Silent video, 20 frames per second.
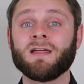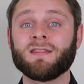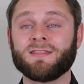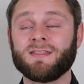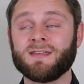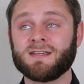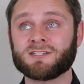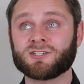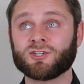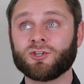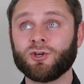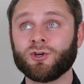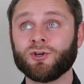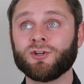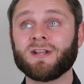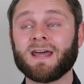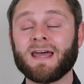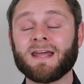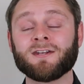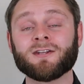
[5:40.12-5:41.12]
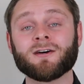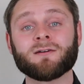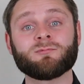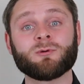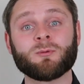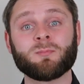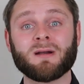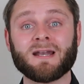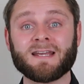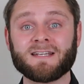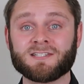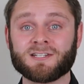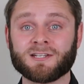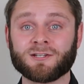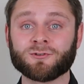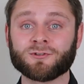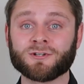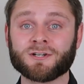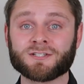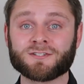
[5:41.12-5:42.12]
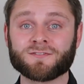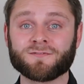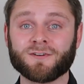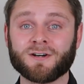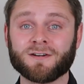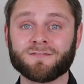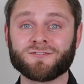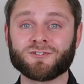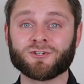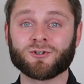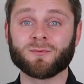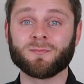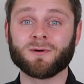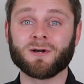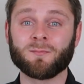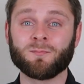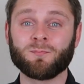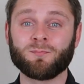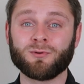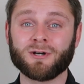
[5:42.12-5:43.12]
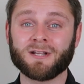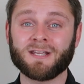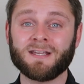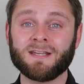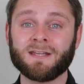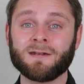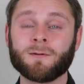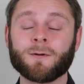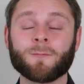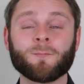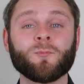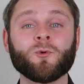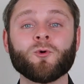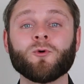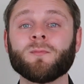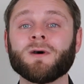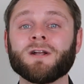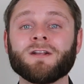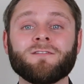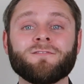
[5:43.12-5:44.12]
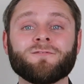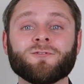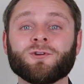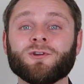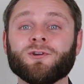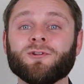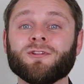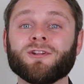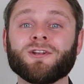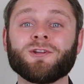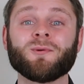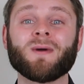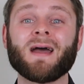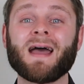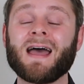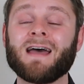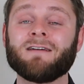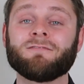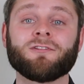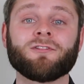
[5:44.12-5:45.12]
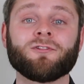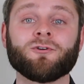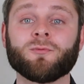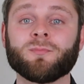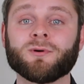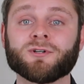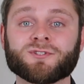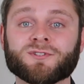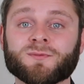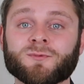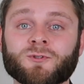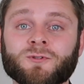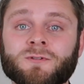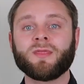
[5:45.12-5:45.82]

this could end up replacing your 9-to-5 job and bringing in more money for you than you ever thought possible.